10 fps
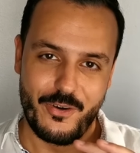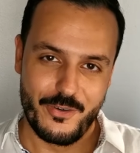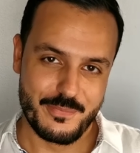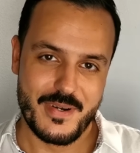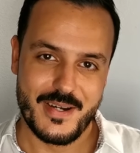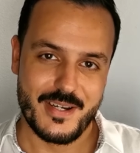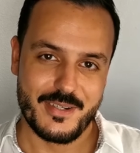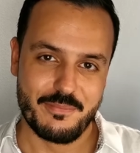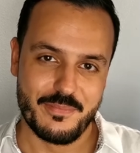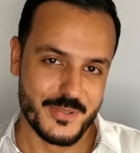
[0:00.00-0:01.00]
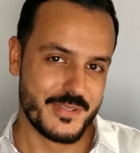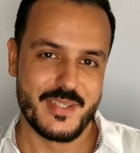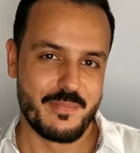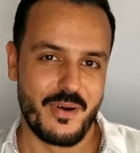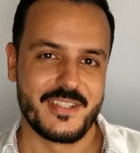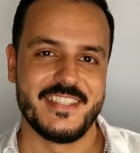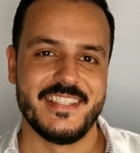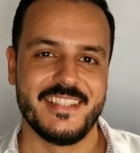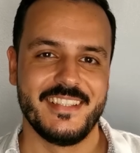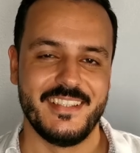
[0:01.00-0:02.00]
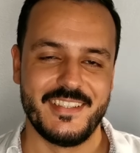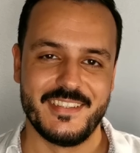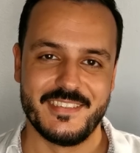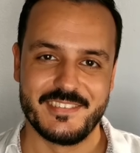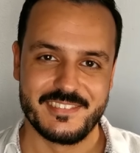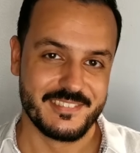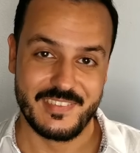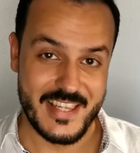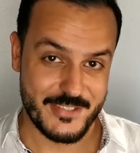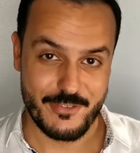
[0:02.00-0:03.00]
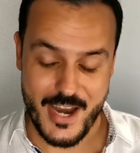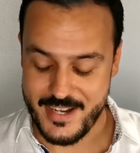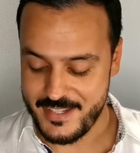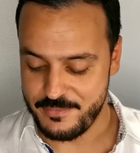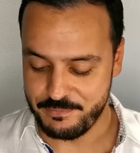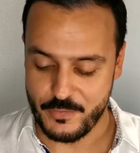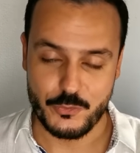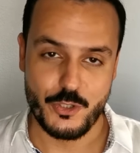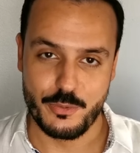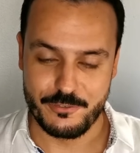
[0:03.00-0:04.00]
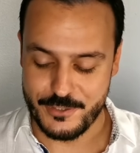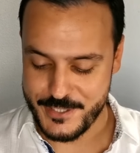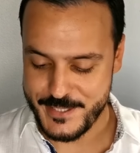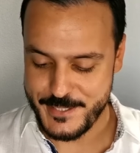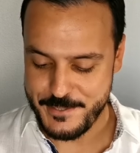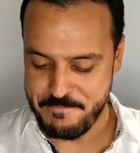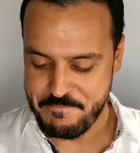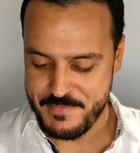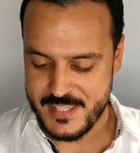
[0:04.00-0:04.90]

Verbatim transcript: on my birthday party on last Friday October 1st